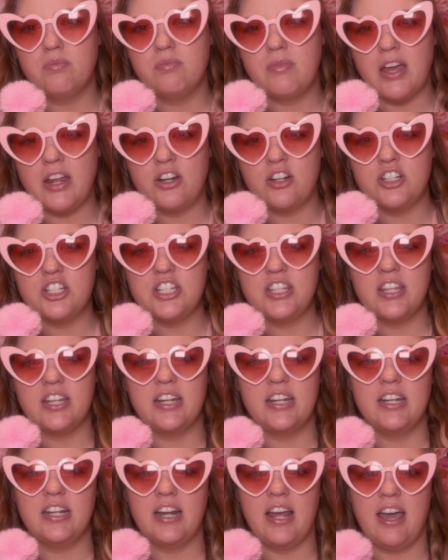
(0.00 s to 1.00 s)
energy that I
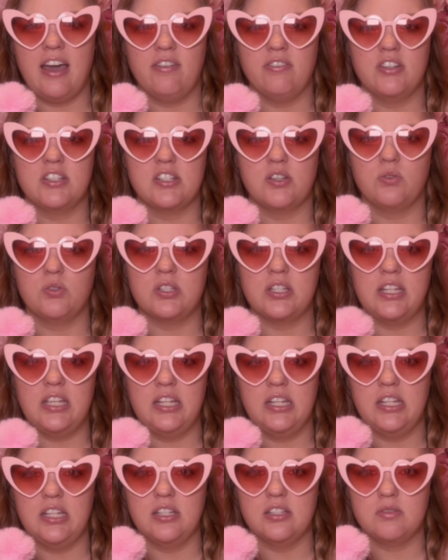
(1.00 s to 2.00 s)
didn't have because I wasn't
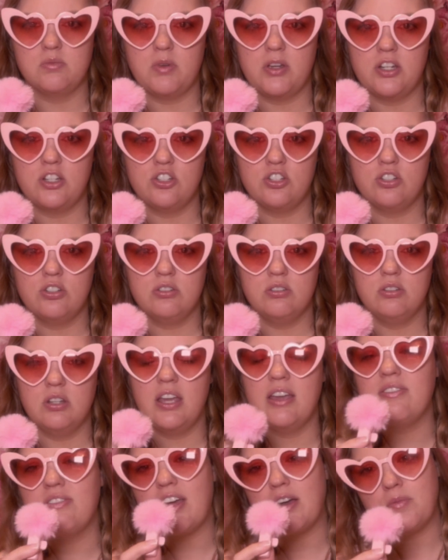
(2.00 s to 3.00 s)
eating as much,
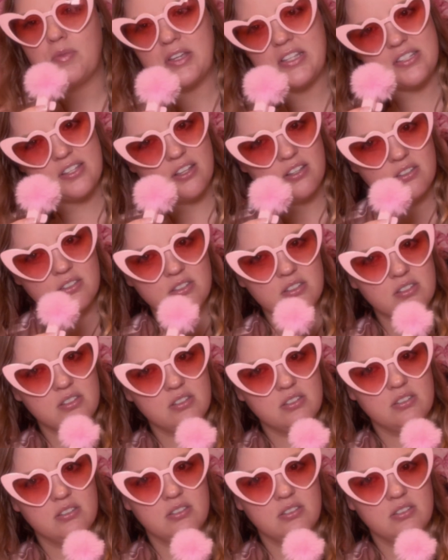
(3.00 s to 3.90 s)
if that makes sense.